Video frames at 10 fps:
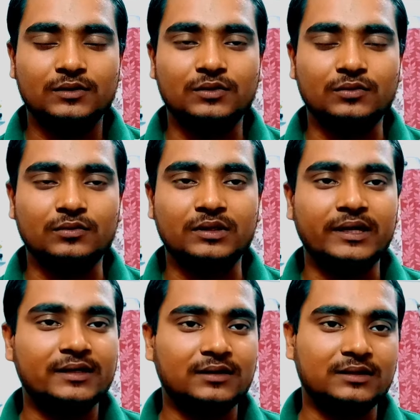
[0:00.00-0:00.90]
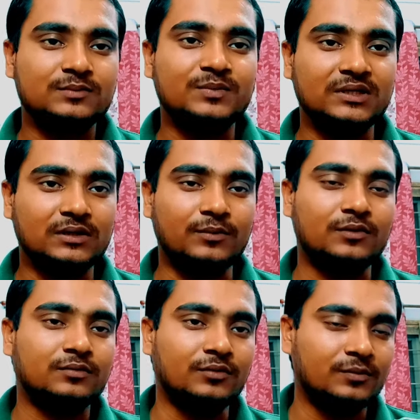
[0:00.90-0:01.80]
So then I speak
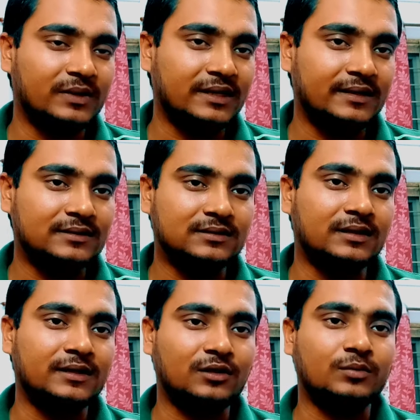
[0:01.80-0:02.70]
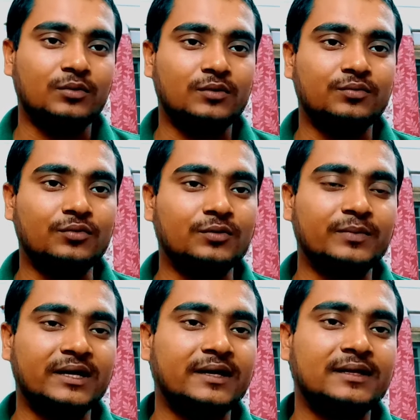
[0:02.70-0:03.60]
about fluid mechanics. Then I talk about fluid
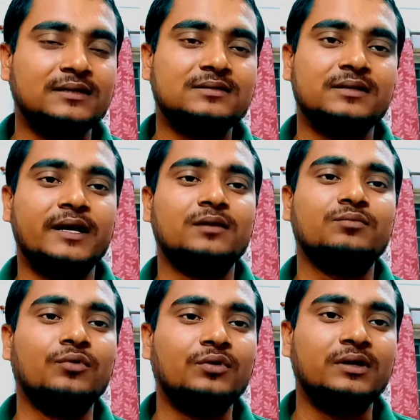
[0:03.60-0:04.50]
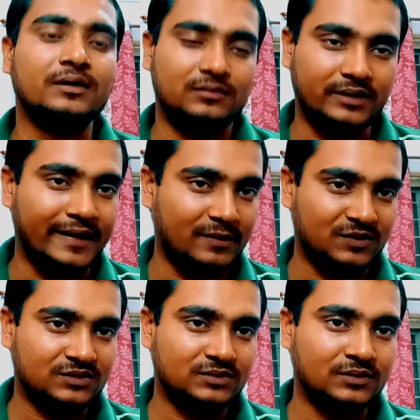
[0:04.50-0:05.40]
mechanics and fluid
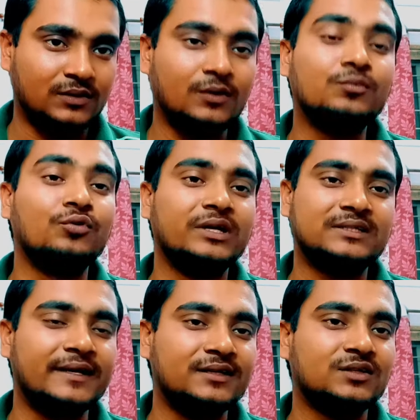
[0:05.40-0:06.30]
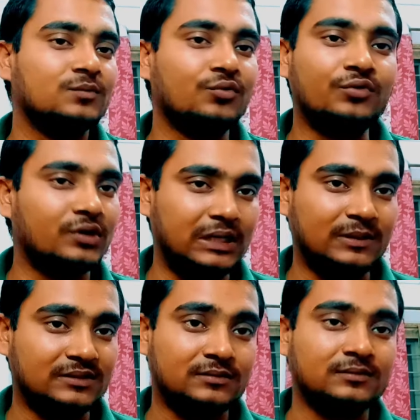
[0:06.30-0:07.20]
dynamics, fluid statics and fluid
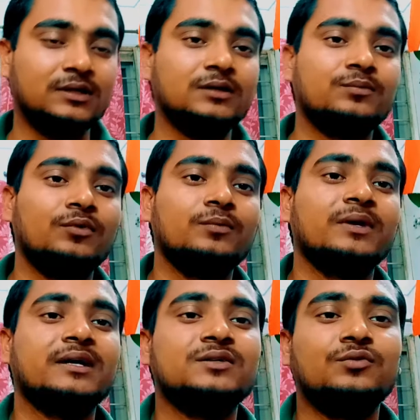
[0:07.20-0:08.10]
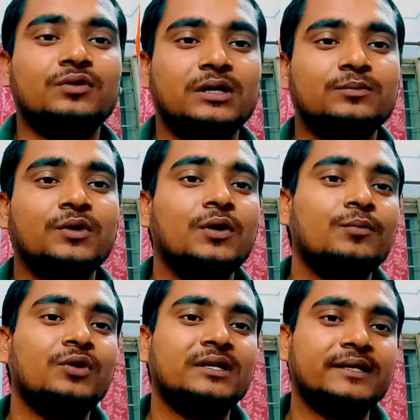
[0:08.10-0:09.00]
dynamics. There is fluid mechanics 2 type,
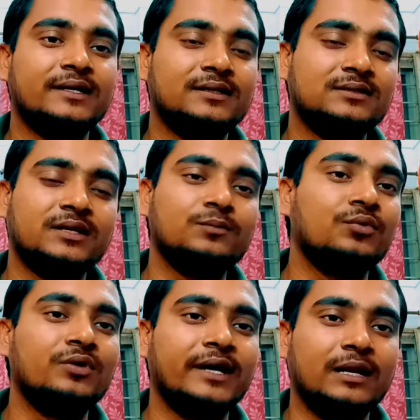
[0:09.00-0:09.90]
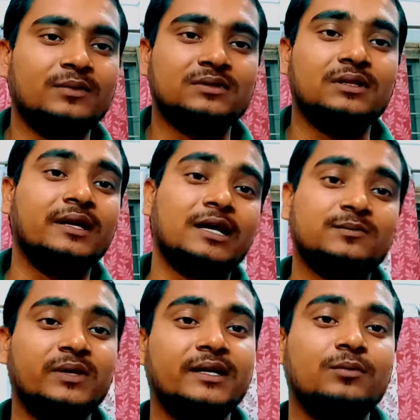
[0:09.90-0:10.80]
fluid statics and fluid dynamics. Then I
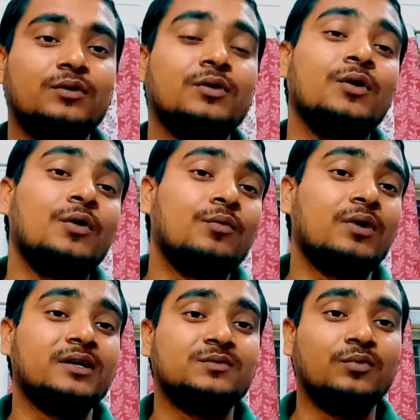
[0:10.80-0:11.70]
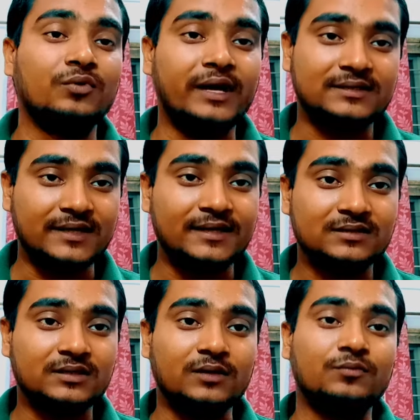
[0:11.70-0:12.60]
explain about what is fluid
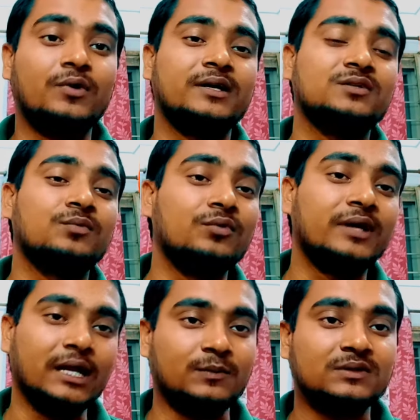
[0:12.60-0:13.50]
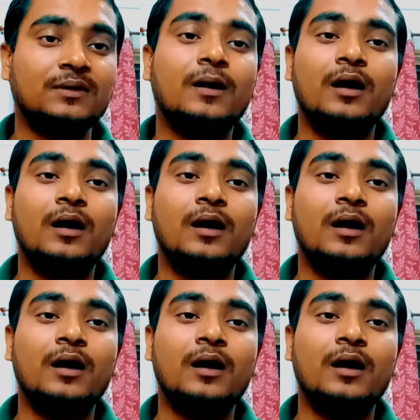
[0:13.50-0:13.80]
statics and what is fluid dynamics.